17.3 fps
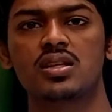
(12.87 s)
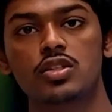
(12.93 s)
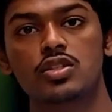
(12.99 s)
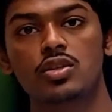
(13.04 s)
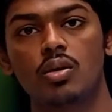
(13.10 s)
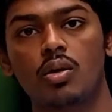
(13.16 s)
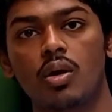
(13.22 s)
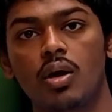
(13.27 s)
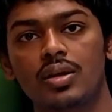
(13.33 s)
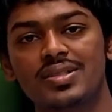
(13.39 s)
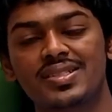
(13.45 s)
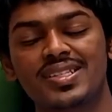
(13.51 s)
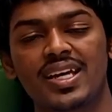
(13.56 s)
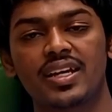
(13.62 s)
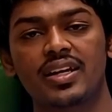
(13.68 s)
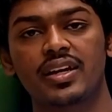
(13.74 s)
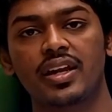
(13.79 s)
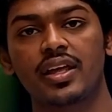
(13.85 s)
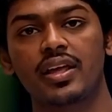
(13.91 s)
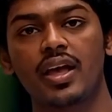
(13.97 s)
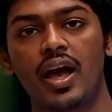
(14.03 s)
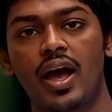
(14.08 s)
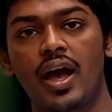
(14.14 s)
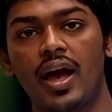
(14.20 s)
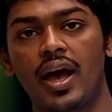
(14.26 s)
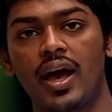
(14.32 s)
So on Saturday,
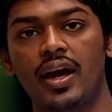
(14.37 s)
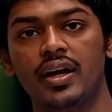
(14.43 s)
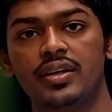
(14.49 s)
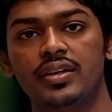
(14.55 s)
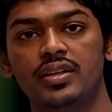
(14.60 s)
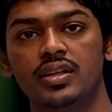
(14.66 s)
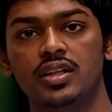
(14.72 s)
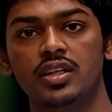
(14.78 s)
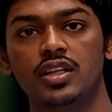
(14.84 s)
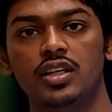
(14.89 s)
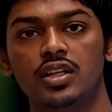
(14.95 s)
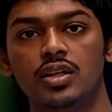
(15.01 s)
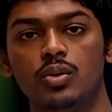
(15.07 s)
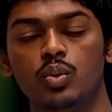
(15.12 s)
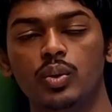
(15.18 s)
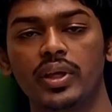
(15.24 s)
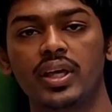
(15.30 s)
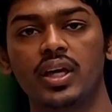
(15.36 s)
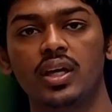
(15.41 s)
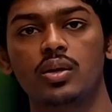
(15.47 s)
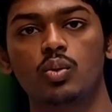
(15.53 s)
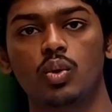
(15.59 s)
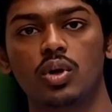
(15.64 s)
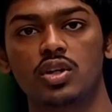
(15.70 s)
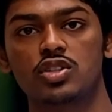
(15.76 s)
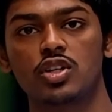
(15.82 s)
I had a
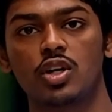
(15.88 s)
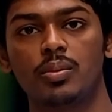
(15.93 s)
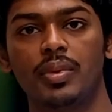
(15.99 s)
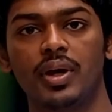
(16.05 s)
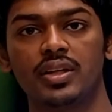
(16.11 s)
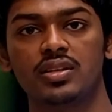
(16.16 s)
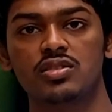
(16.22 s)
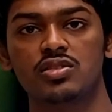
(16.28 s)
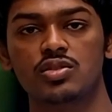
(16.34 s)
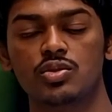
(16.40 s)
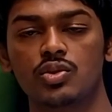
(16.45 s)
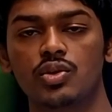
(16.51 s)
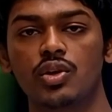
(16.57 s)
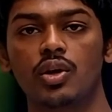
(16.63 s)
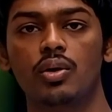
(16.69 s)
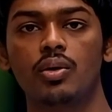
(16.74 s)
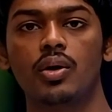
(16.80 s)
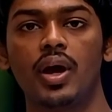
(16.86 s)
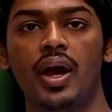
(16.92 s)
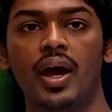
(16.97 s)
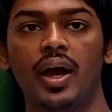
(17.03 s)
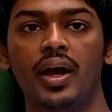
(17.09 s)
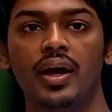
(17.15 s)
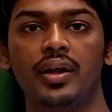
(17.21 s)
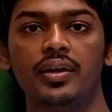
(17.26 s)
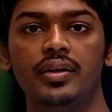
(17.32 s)
weekend workshop at the studio,
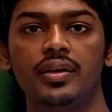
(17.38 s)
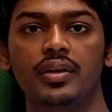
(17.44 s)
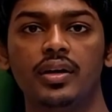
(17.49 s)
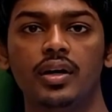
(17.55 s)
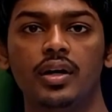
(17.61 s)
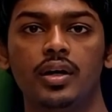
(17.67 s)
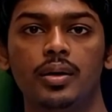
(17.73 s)
and